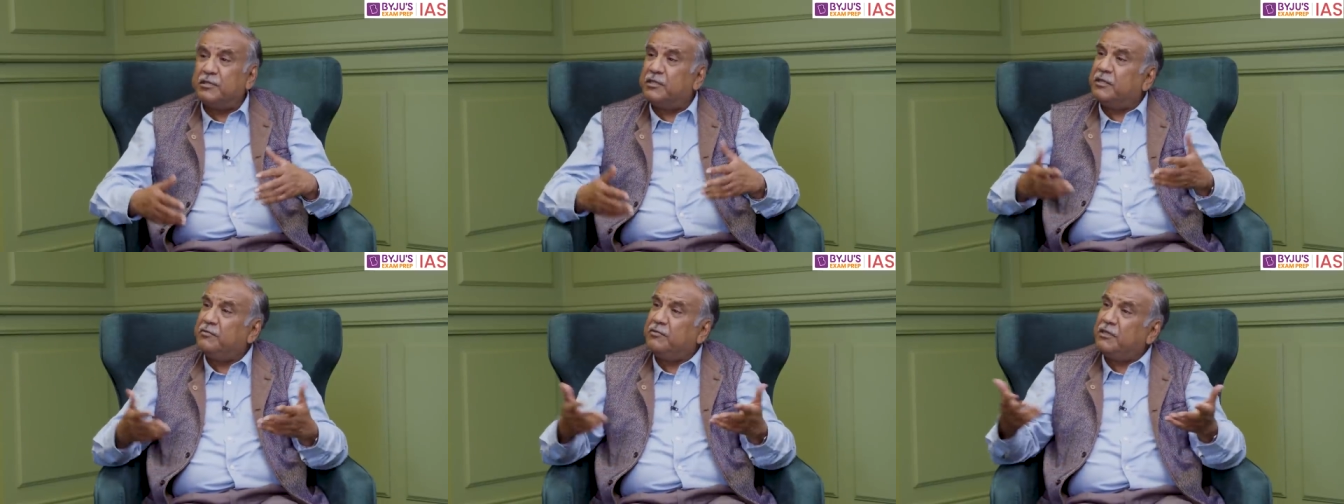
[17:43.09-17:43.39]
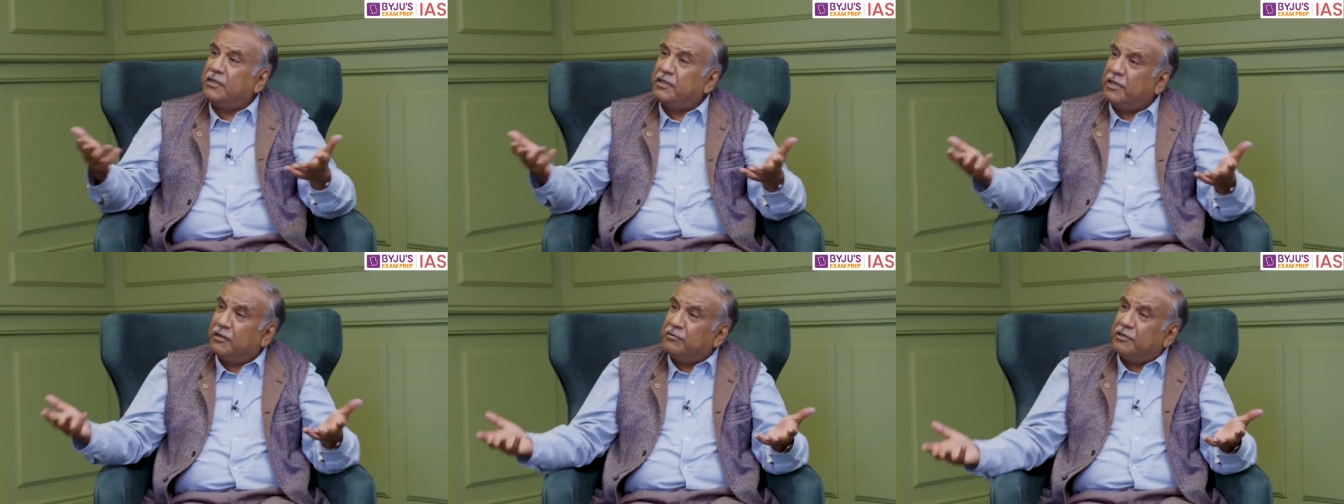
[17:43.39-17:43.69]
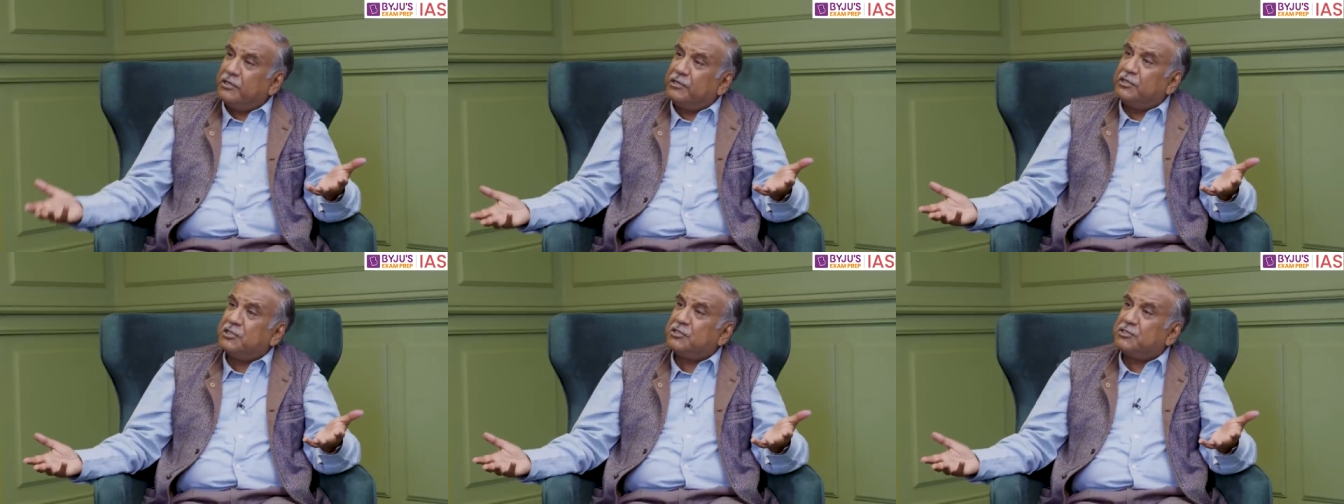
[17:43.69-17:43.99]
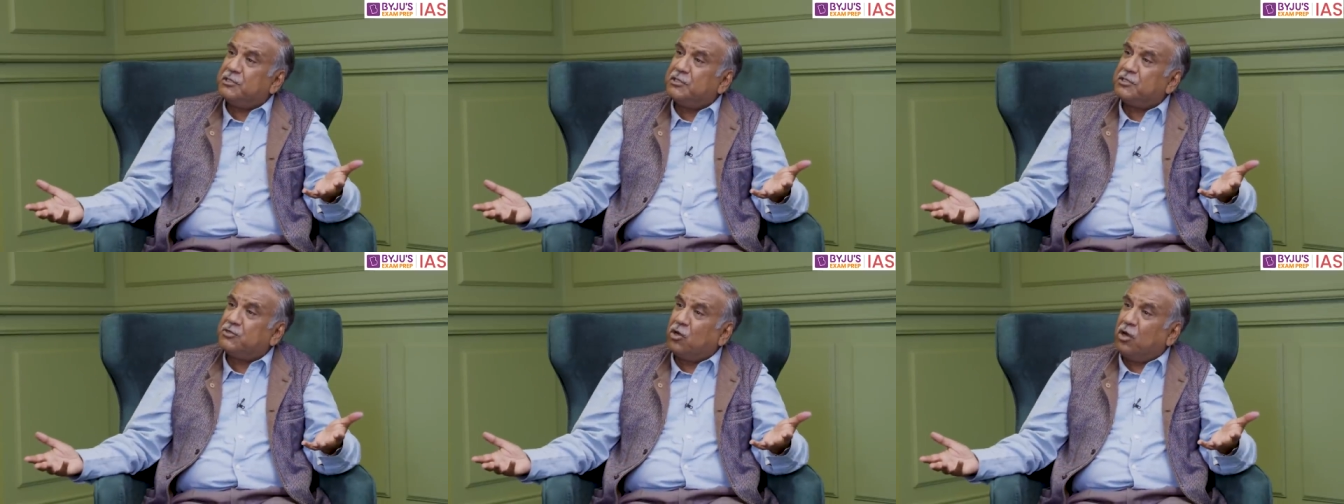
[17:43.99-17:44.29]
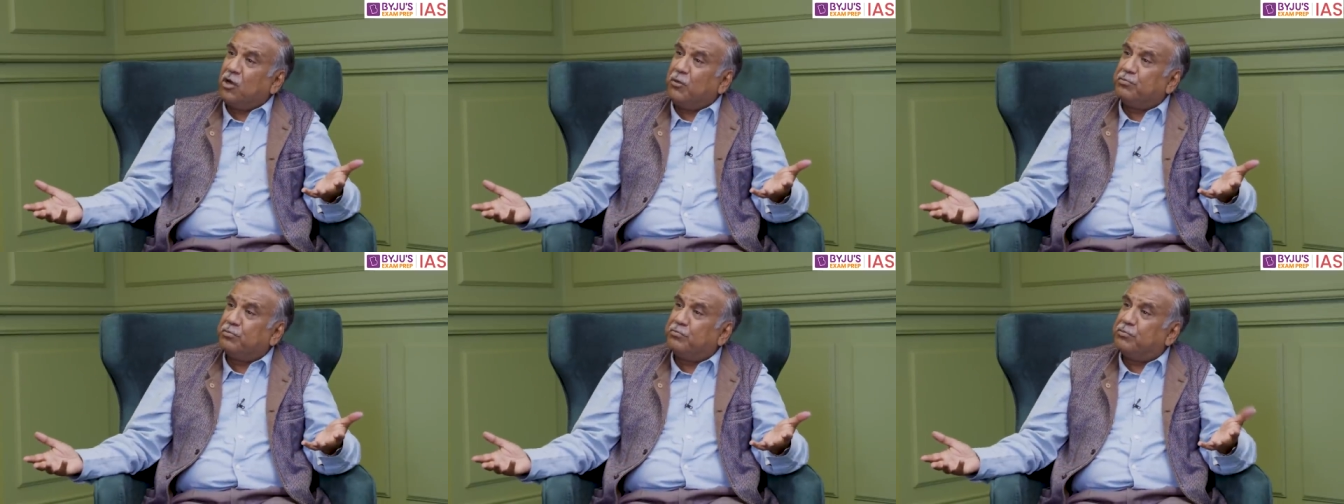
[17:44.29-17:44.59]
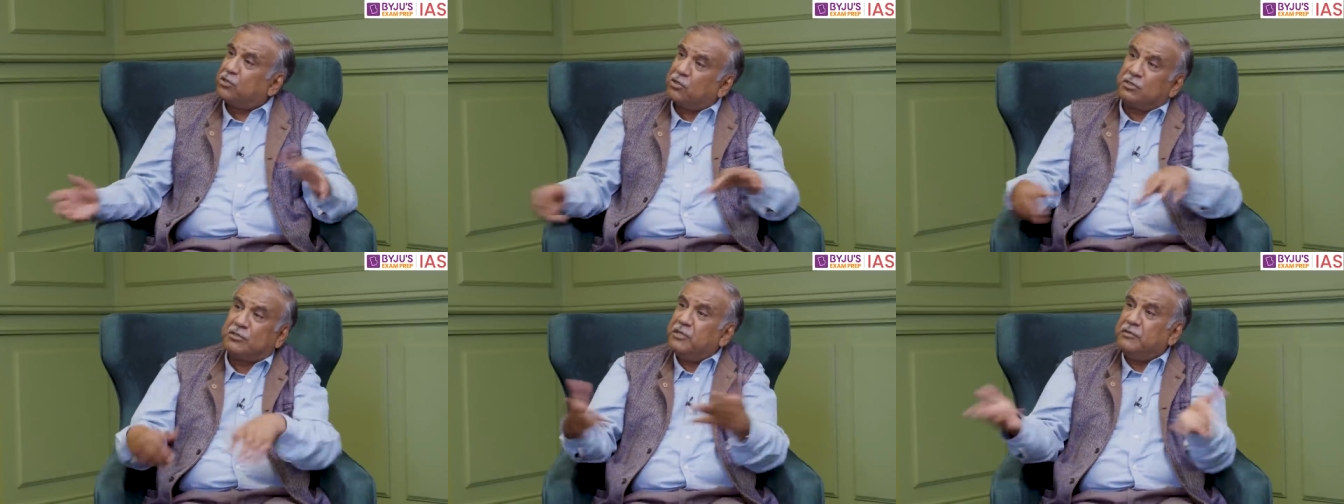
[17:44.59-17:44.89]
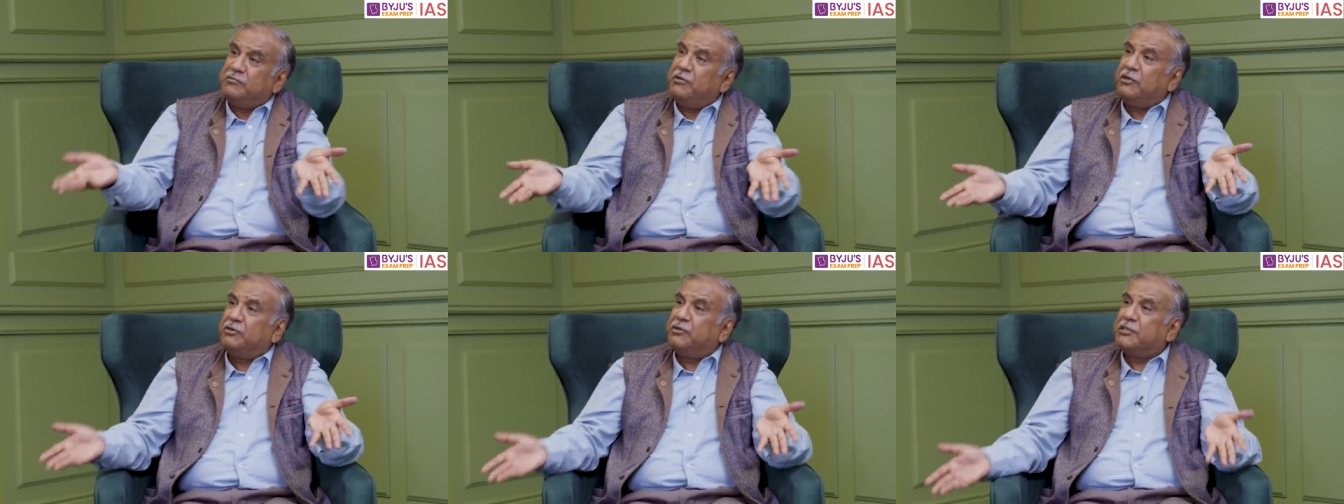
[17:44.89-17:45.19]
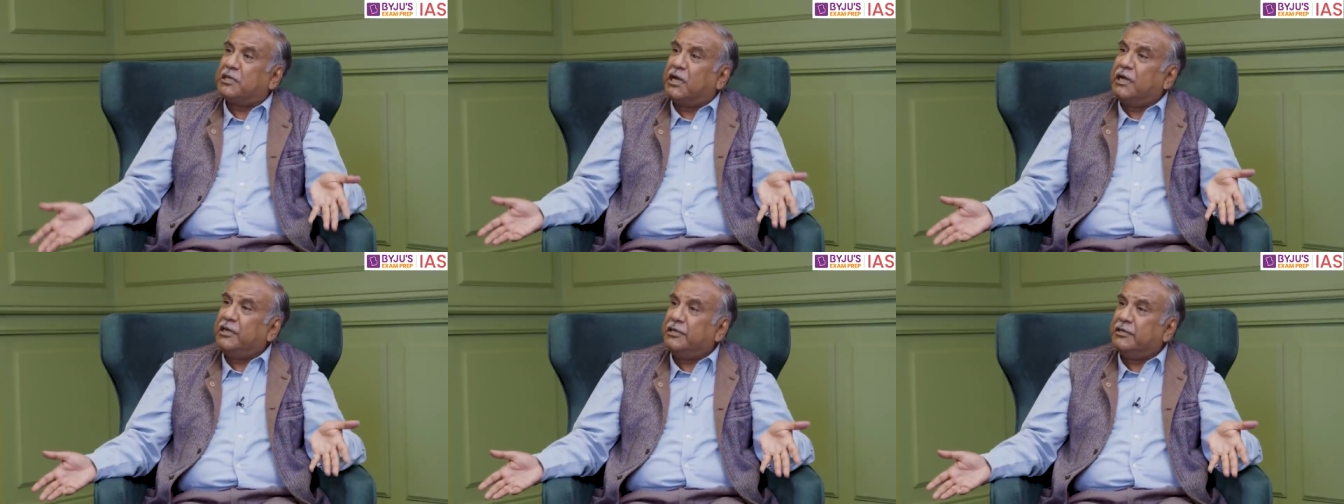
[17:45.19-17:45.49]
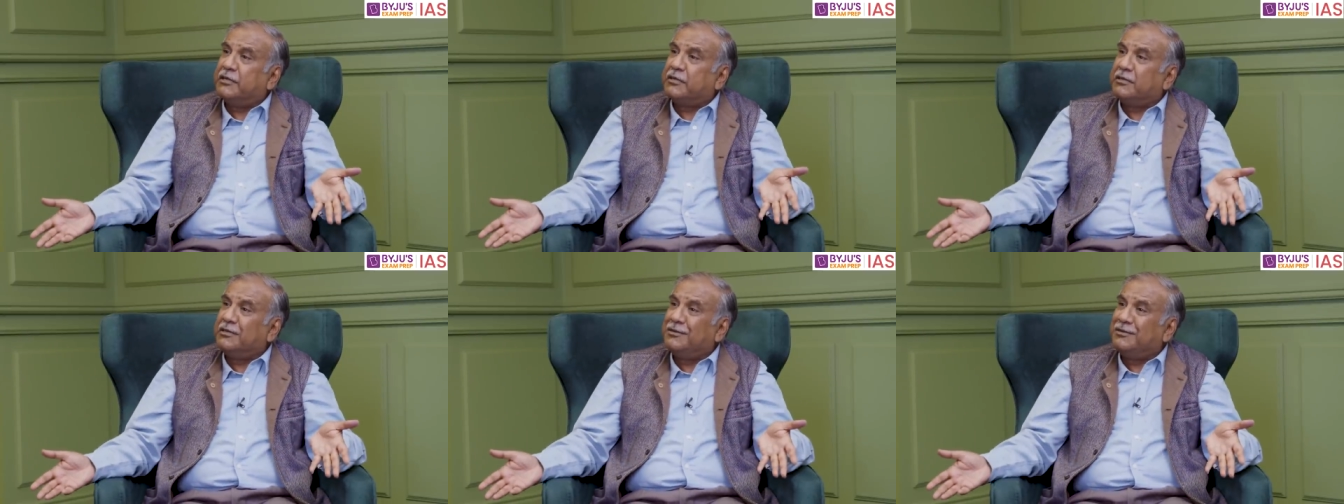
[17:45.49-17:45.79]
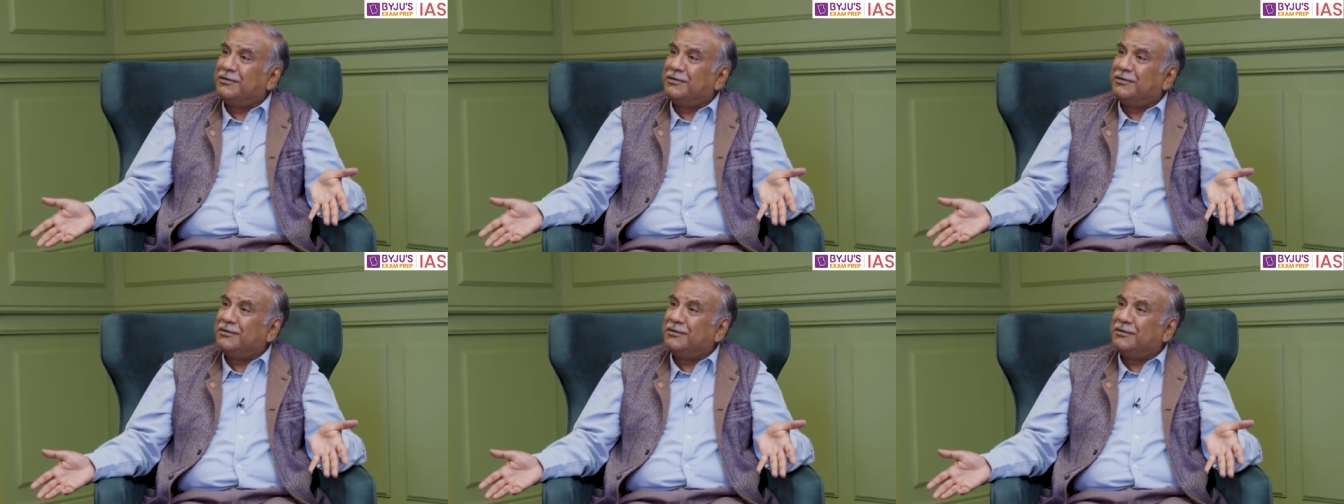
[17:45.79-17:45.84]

they will never reach the top because they will retire.